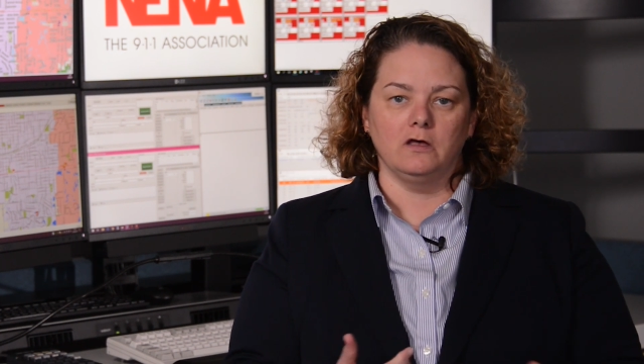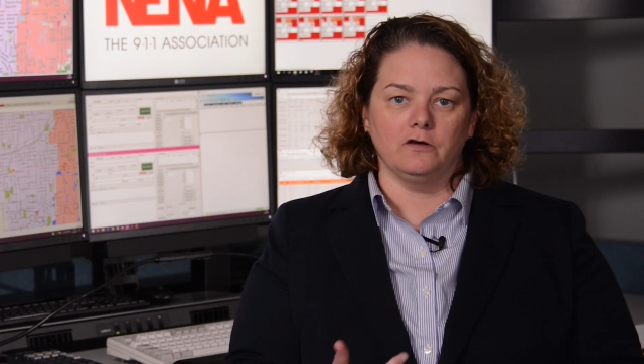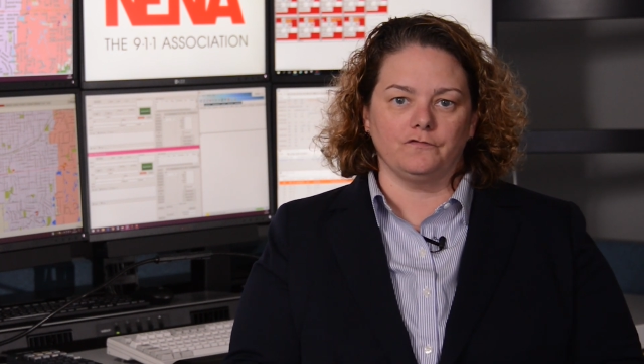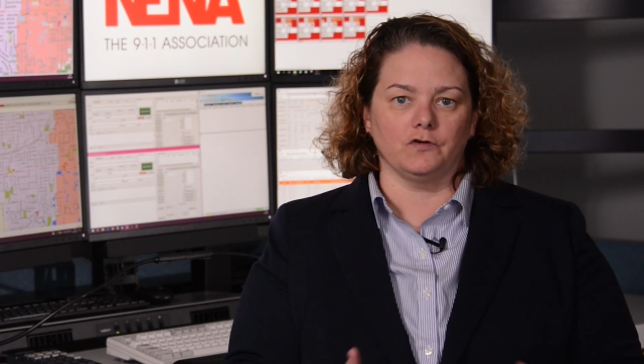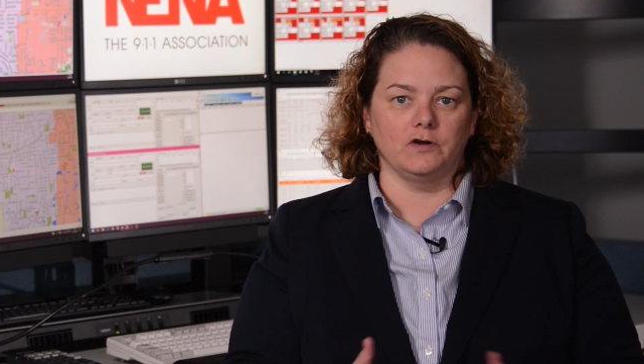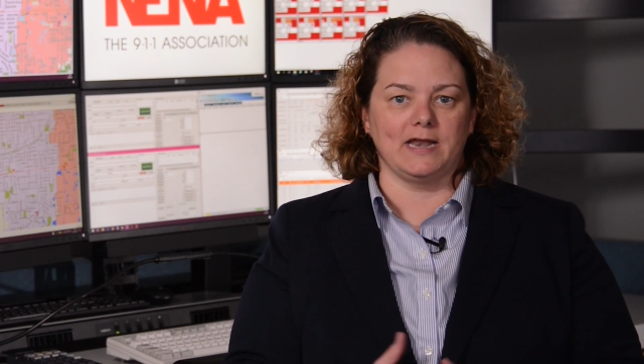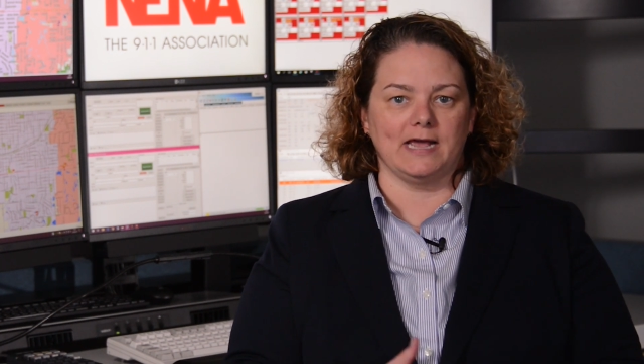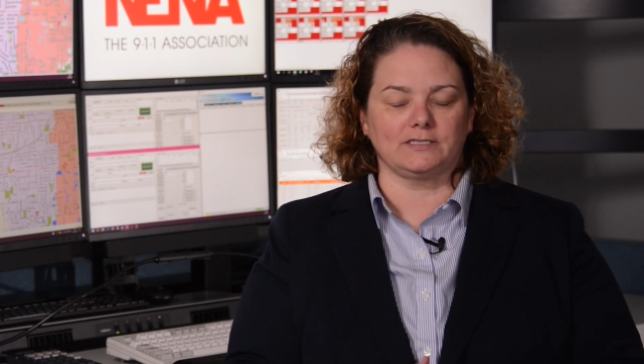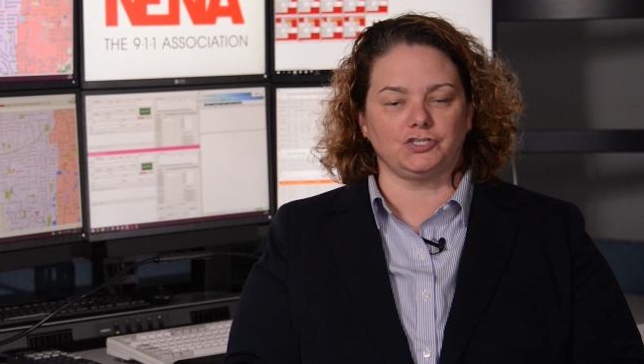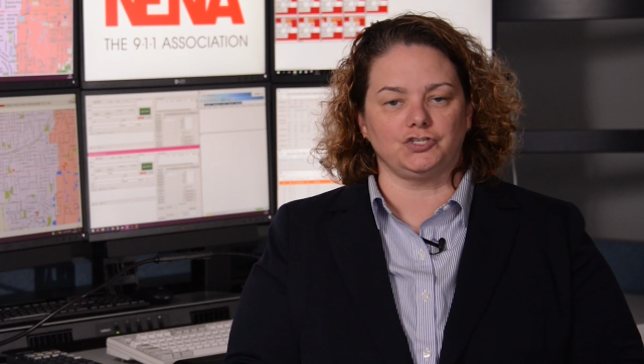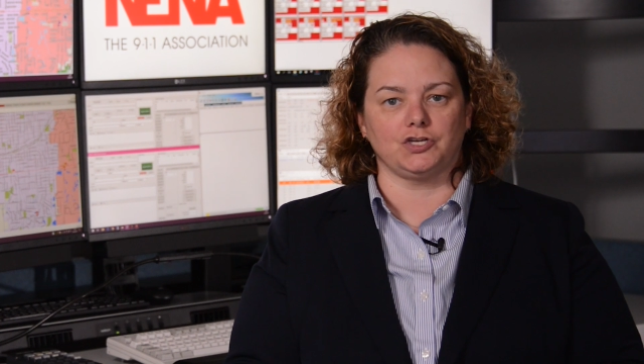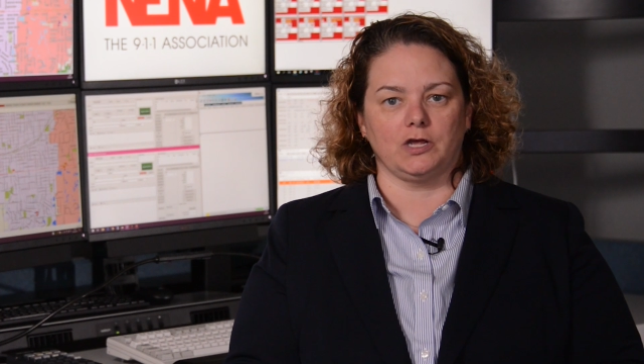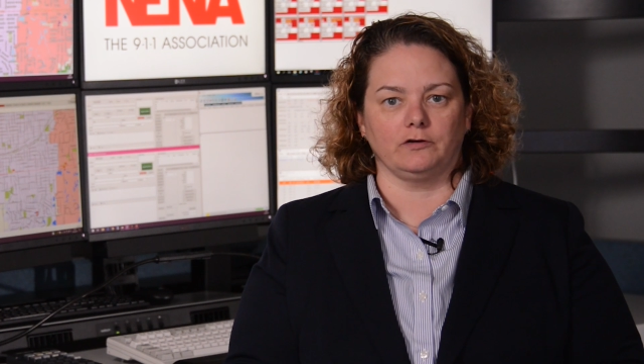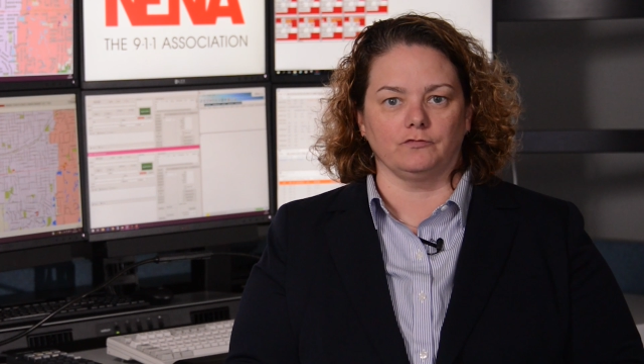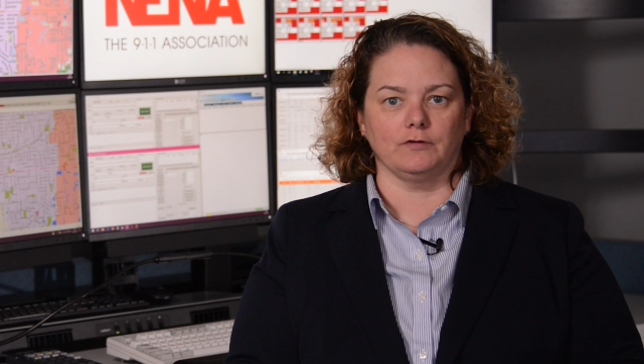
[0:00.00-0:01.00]
for next
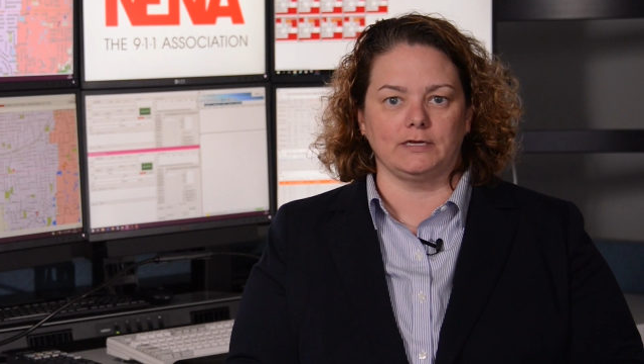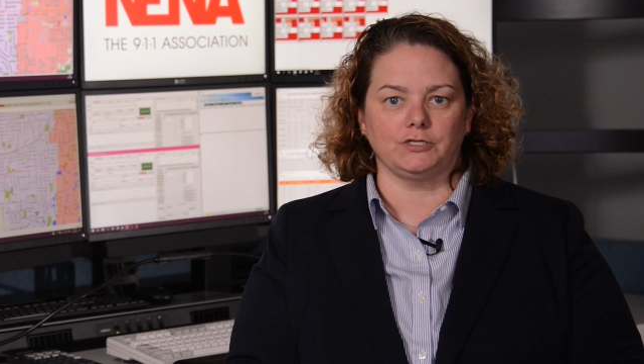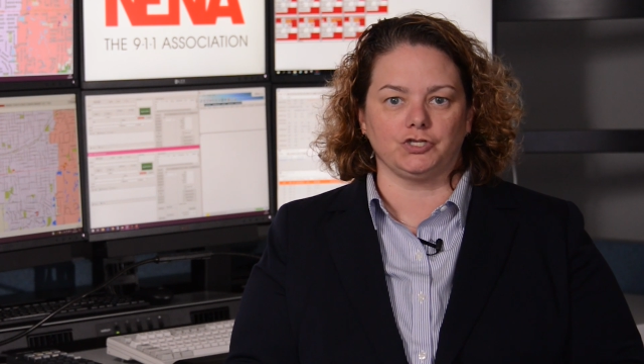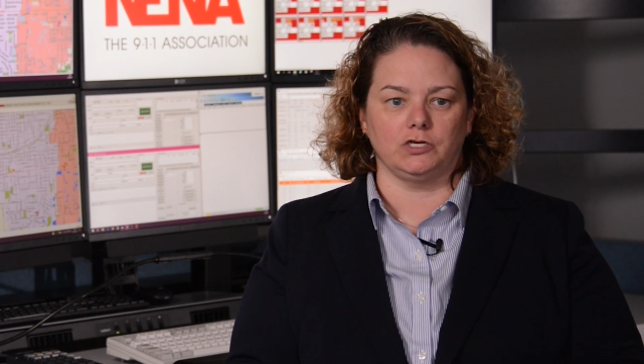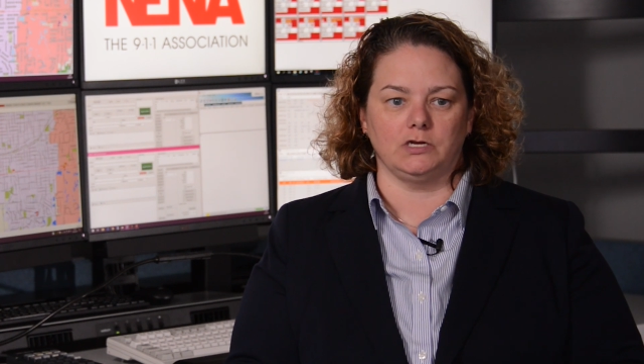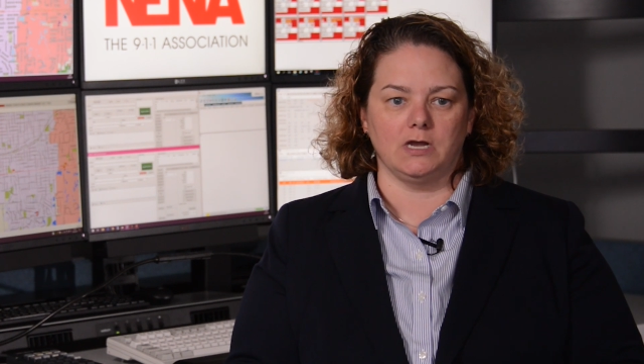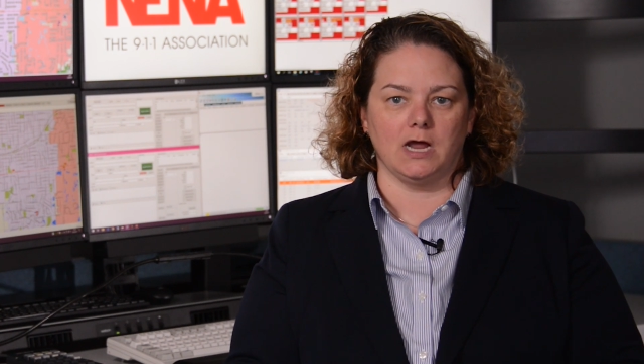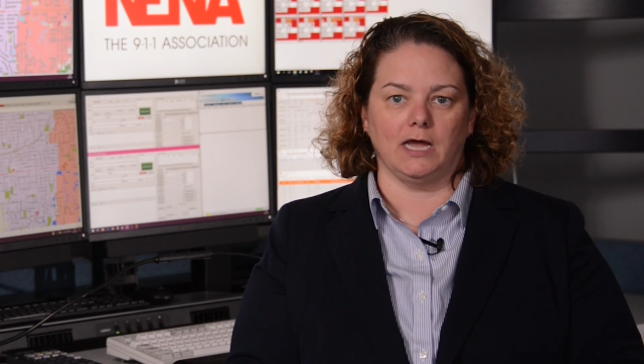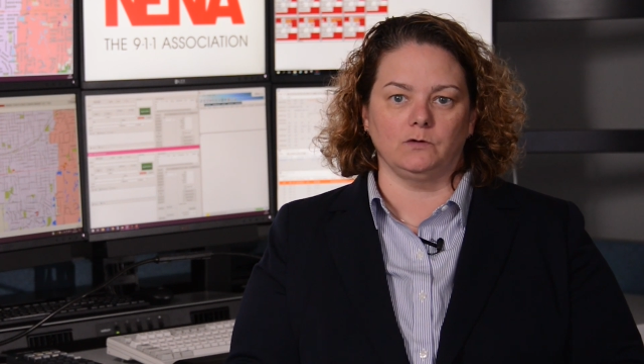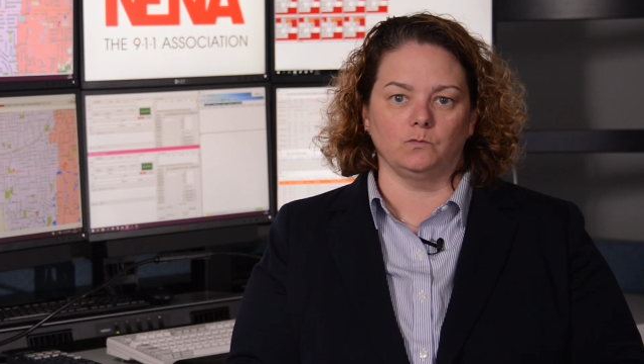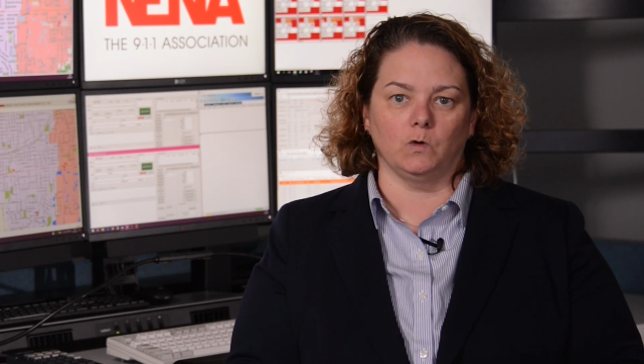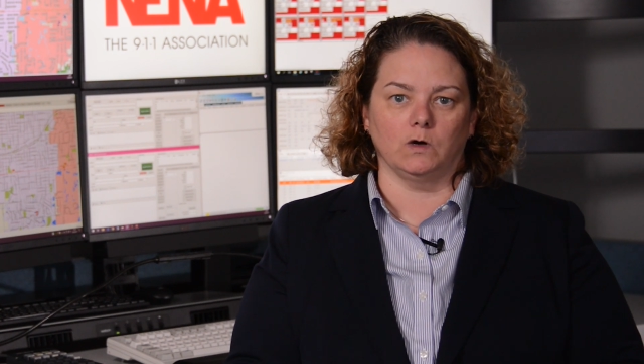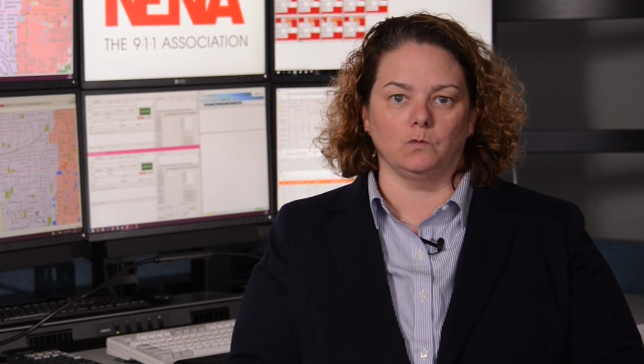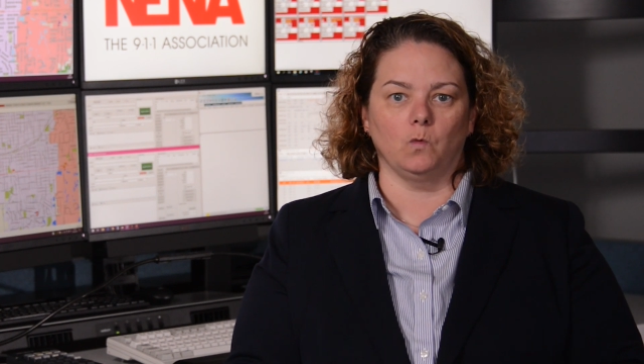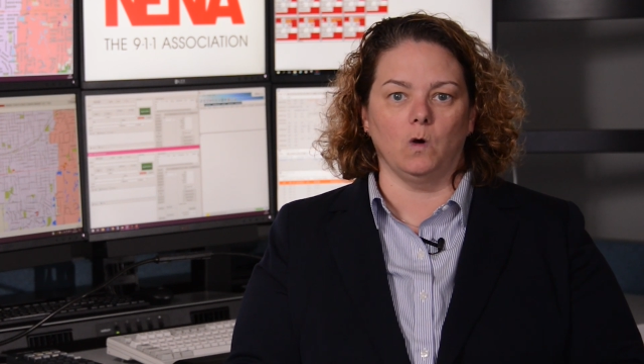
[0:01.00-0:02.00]
generation
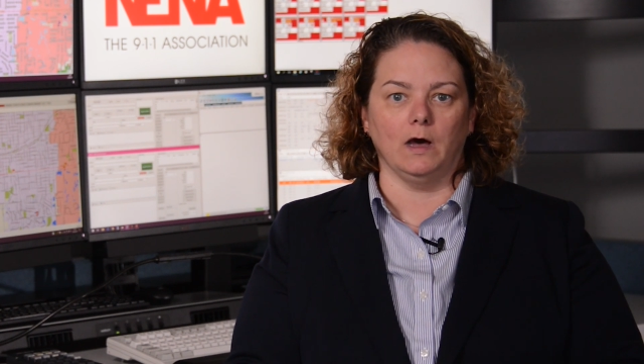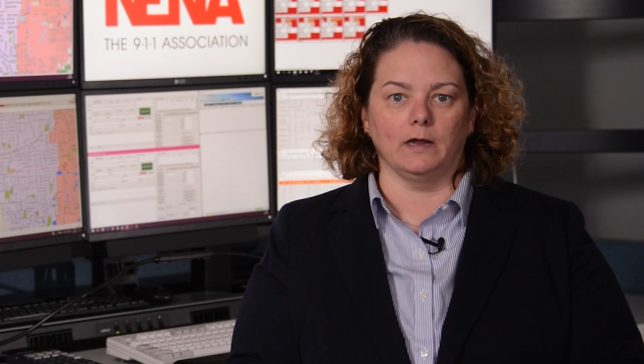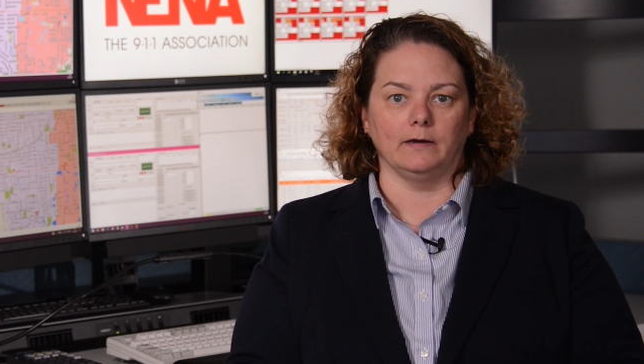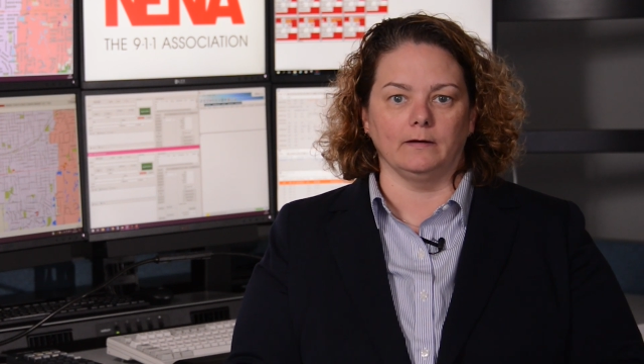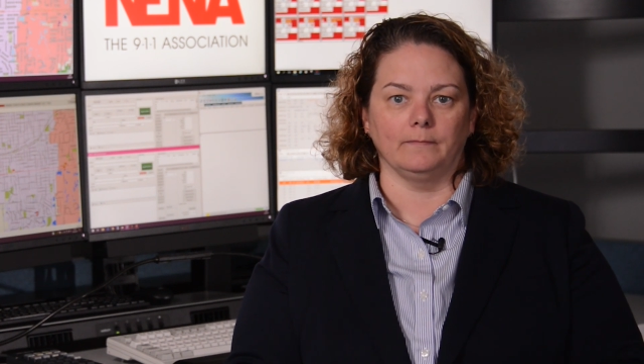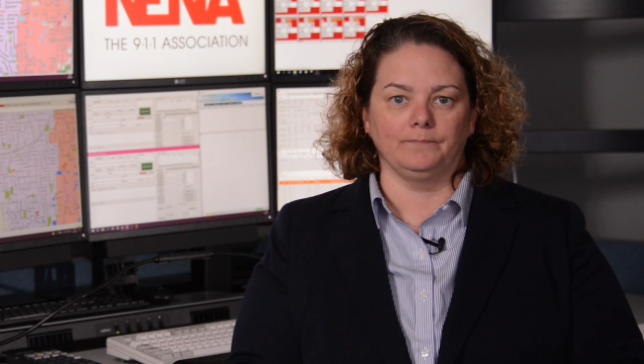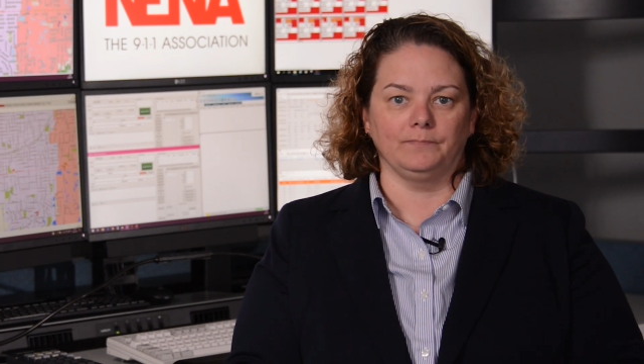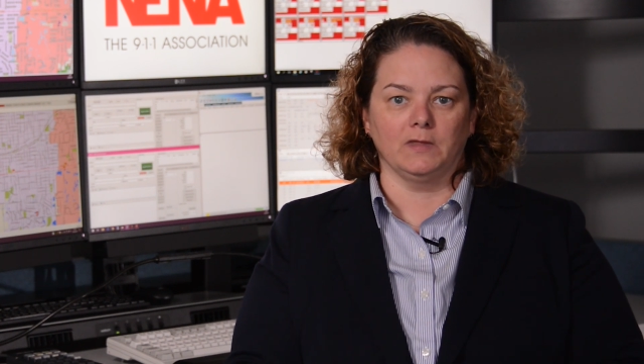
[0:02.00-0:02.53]
911.